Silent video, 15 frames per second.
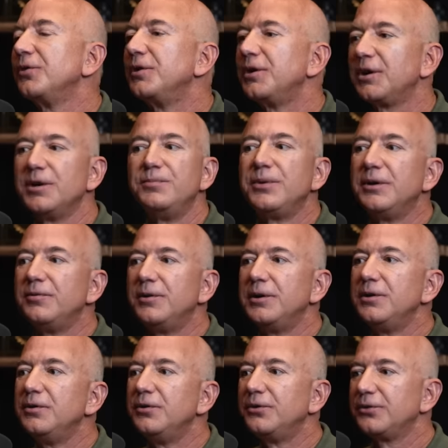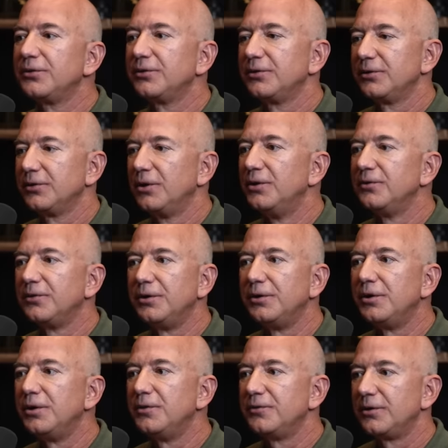that it can be reused over
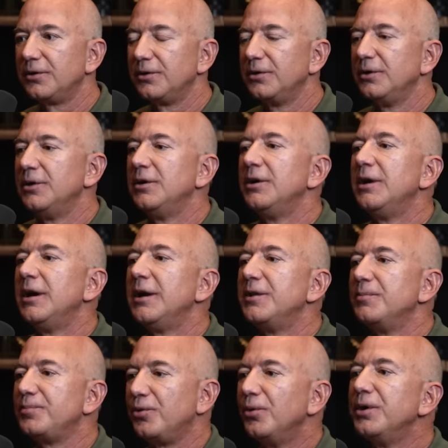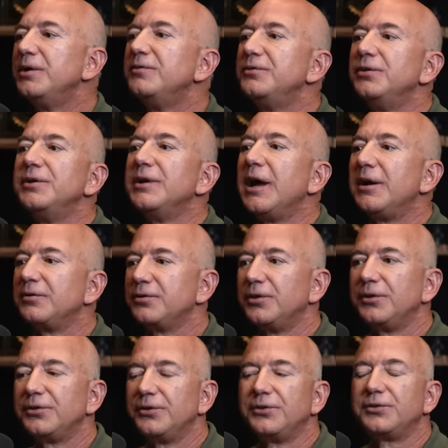and over. And the point of doing that, of
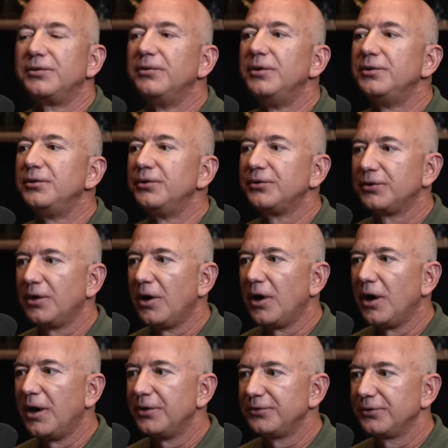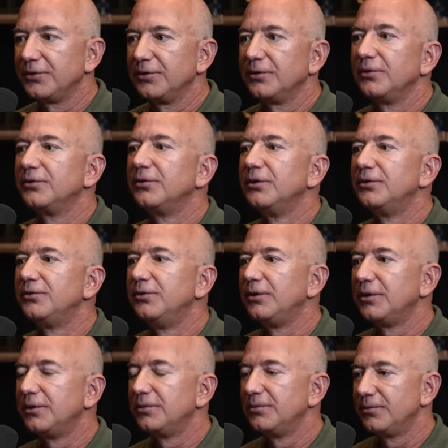course, is to reduce cost so that you
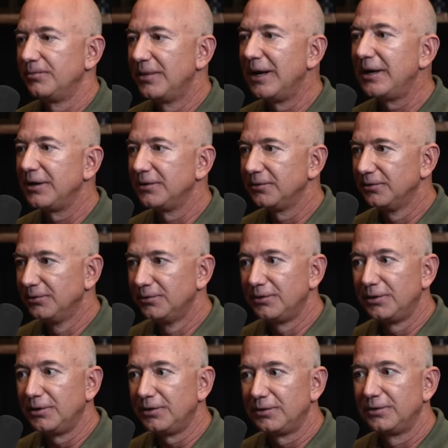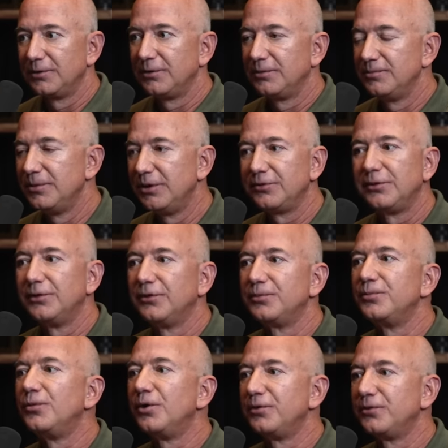can make lunar missions
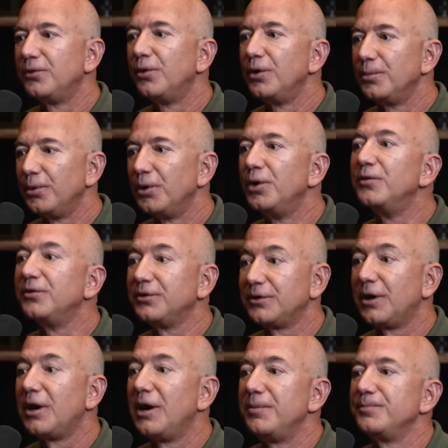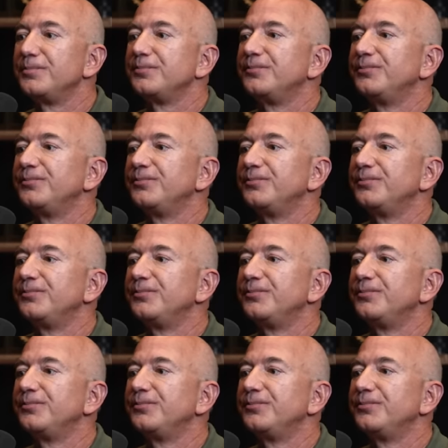more affordable over time,